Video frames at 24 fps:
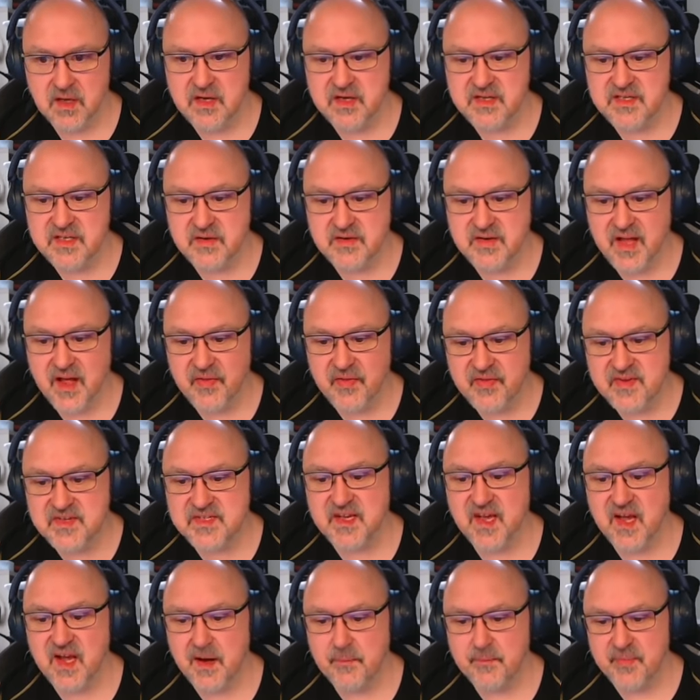So now this
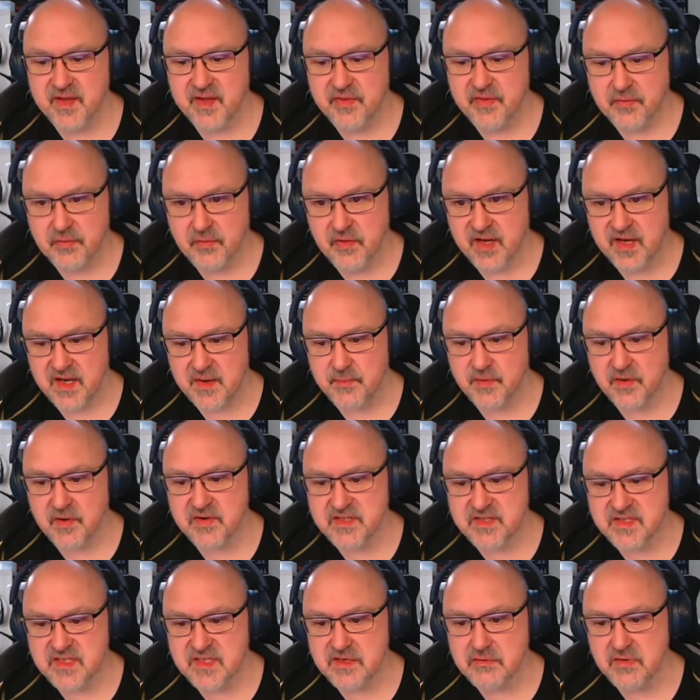can't be 3
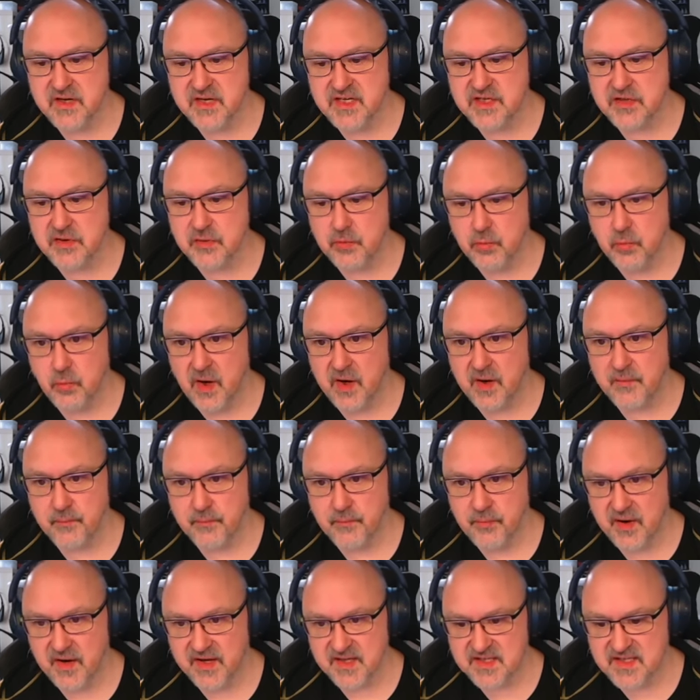because 3, 2, 1
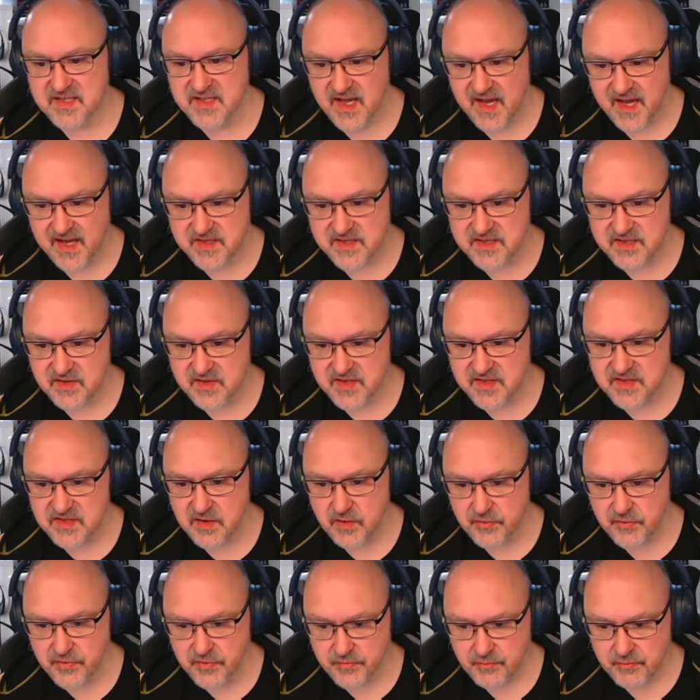breaks that. So there's
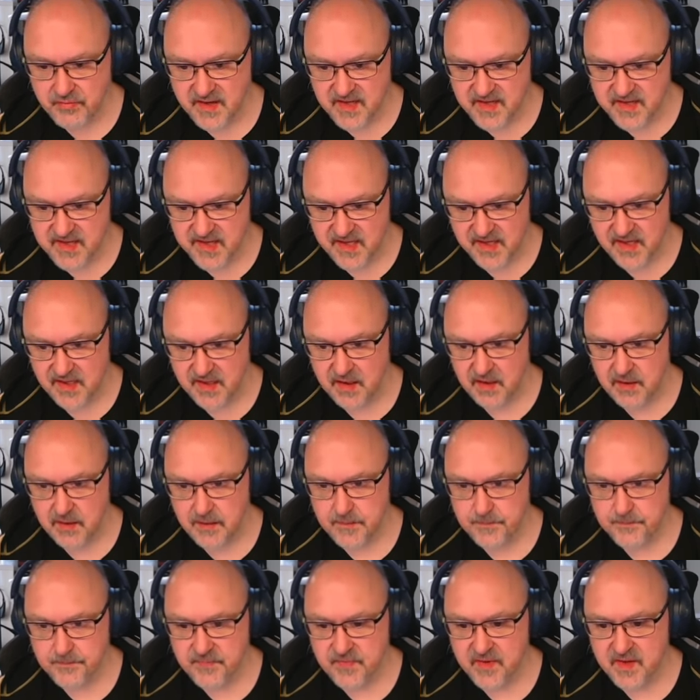no 3 there.
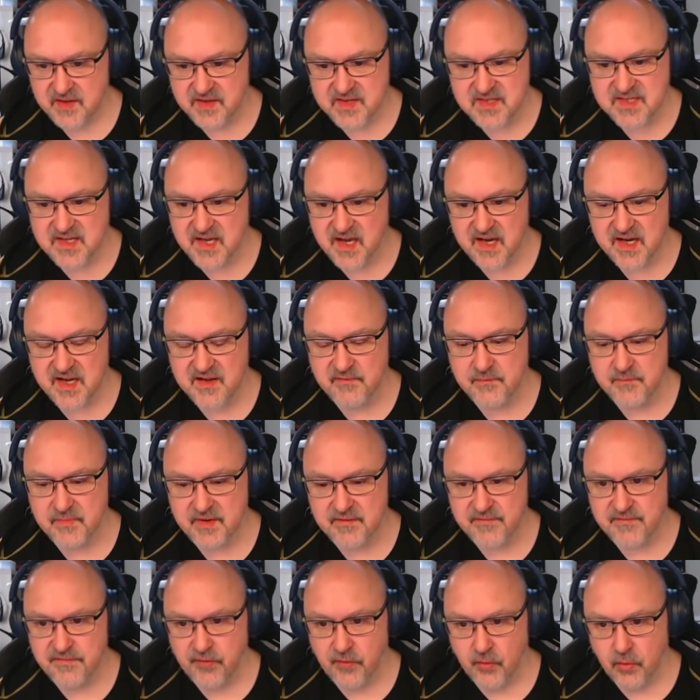This can't even be
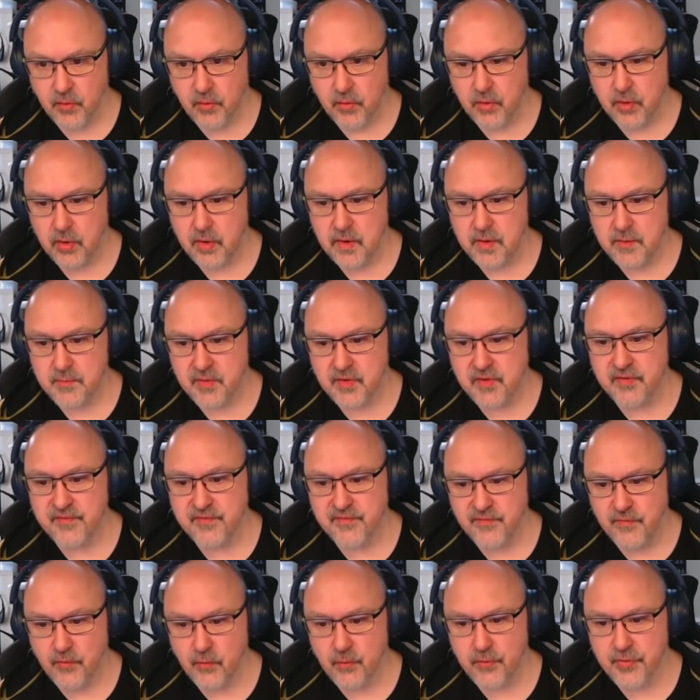4 because
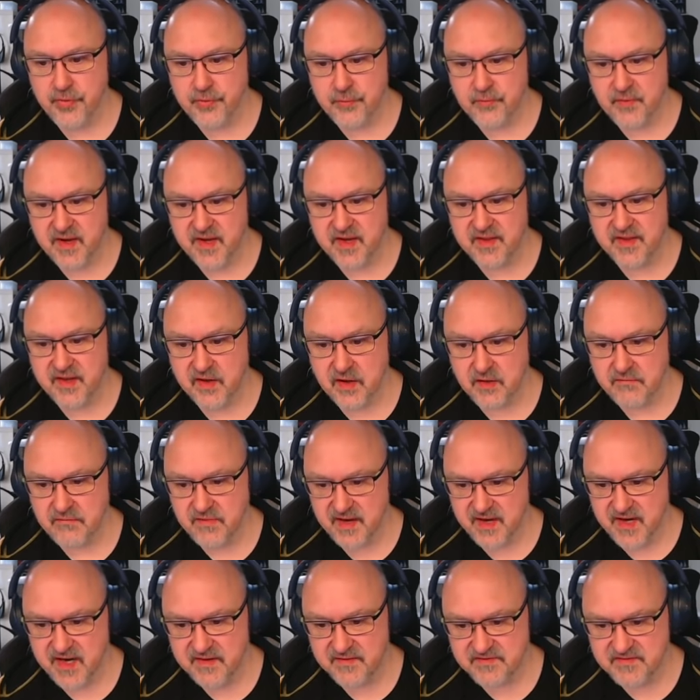4, 3 and then I
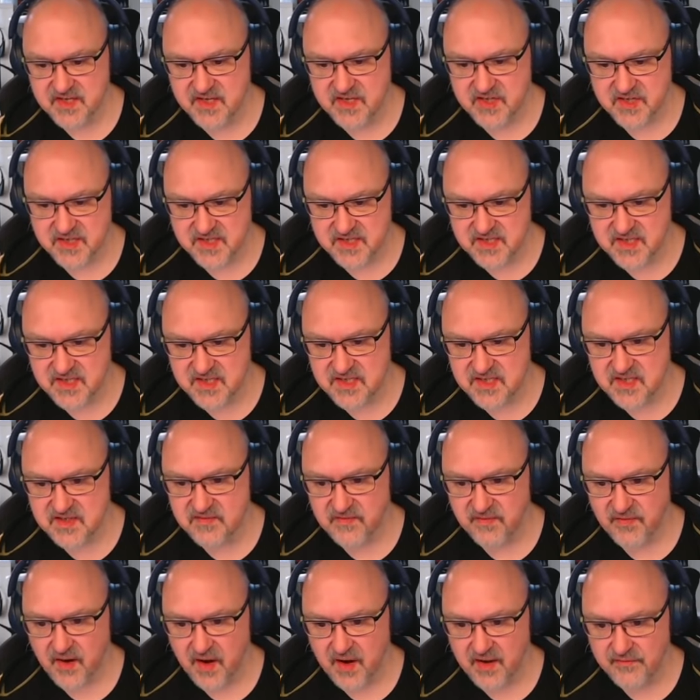run out of digits. This is
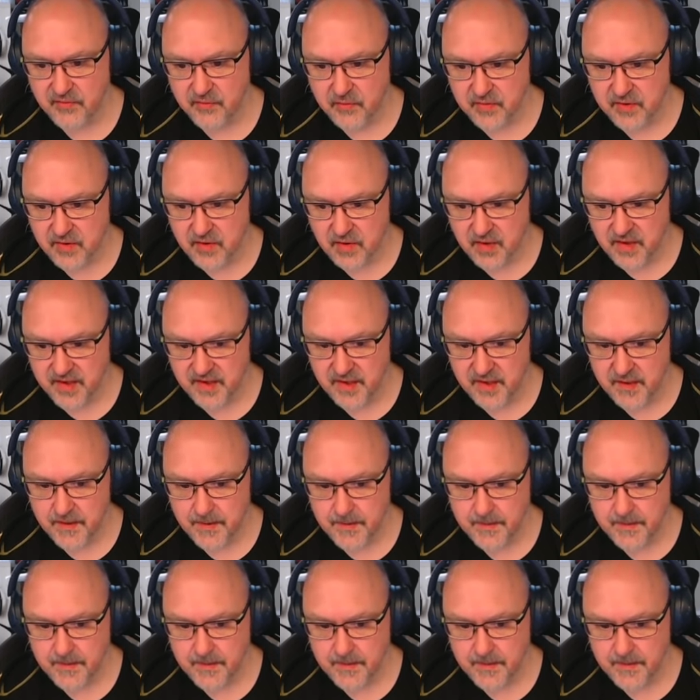5 or 9.